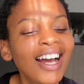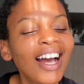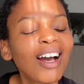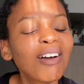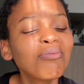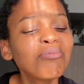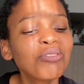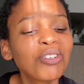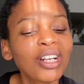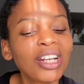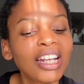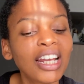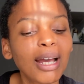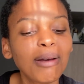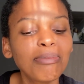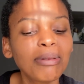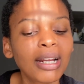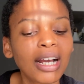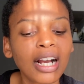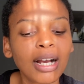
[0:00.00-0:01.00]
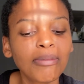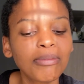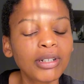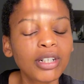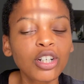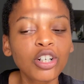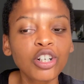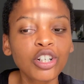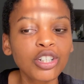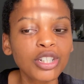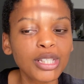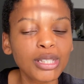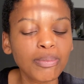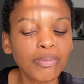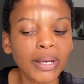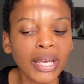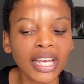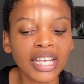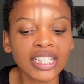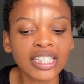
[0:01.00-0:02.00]
really happy. Like, I'm in a good
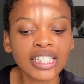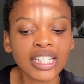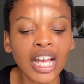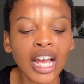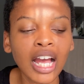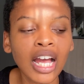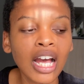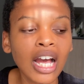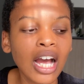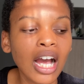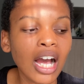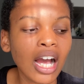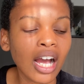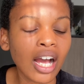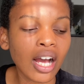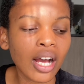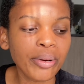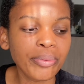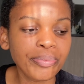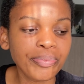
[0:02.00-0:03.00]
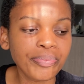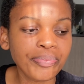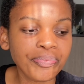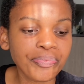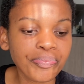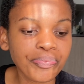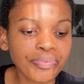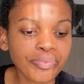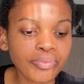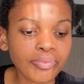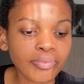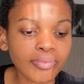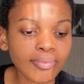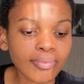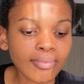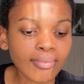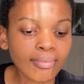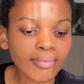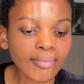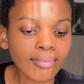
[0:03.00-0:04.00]
space.
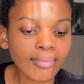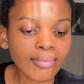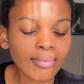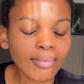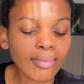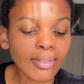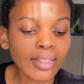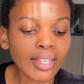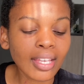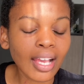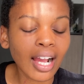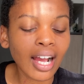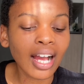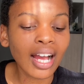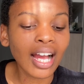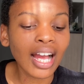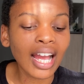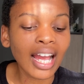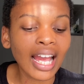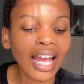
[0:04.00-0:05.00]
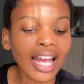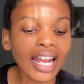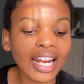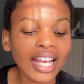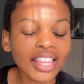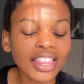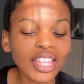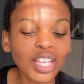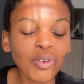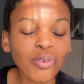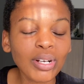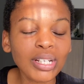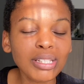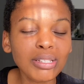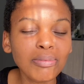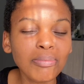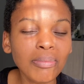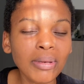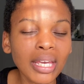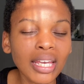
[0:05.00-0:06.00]
And I think
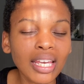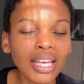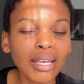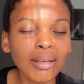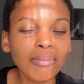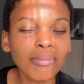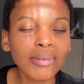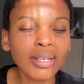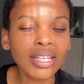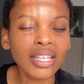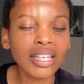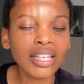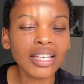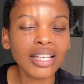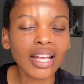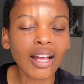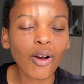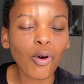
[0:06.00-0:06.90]
what's making me,